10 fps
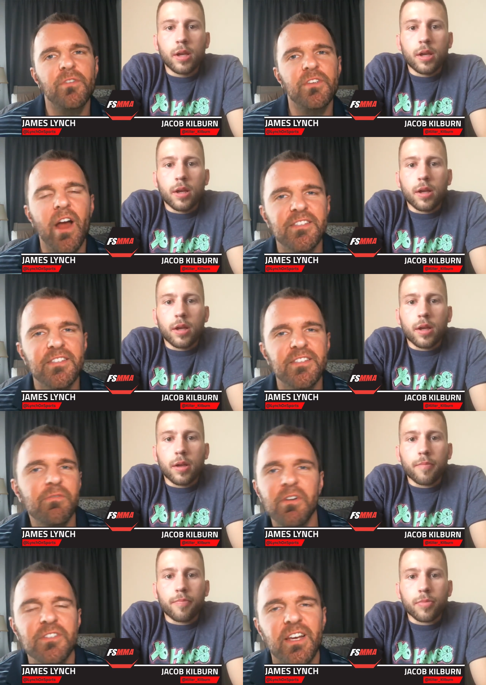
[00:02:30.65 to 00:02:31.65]
Speaker 1: of his credits, even
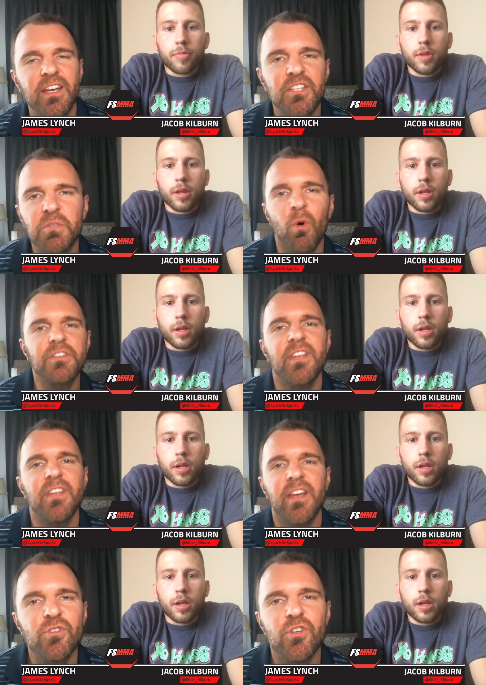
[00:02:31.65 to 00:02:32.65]
if it's like a sports thing.
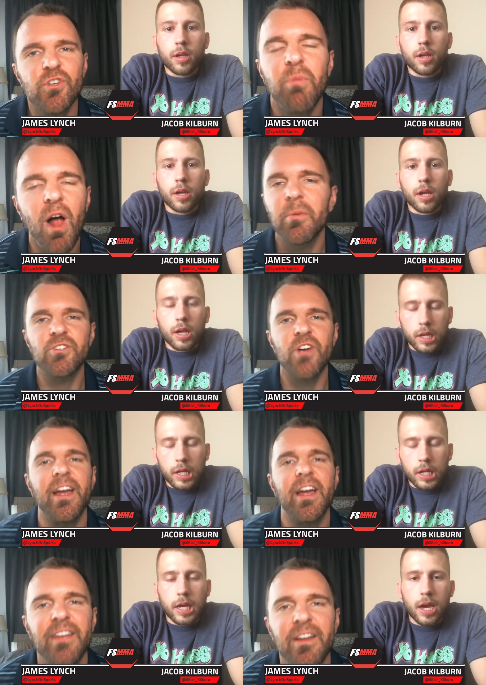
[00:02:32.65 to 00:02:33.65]
I'm sure you could probably track
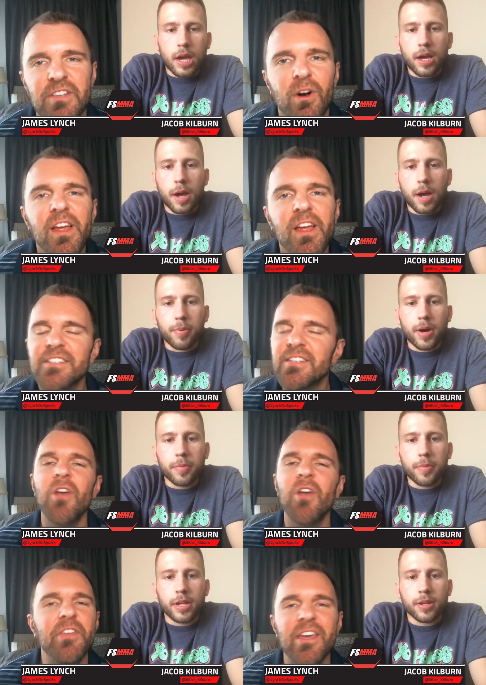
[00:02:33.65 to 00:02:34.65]
it down somewhere. Someone
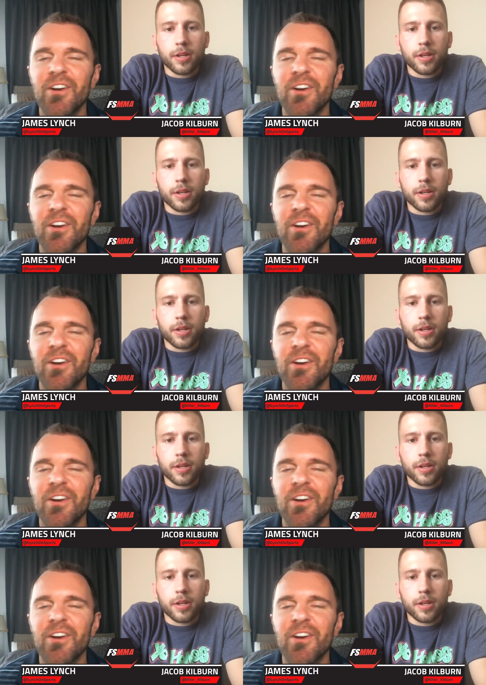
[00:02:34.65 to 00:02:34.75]
on the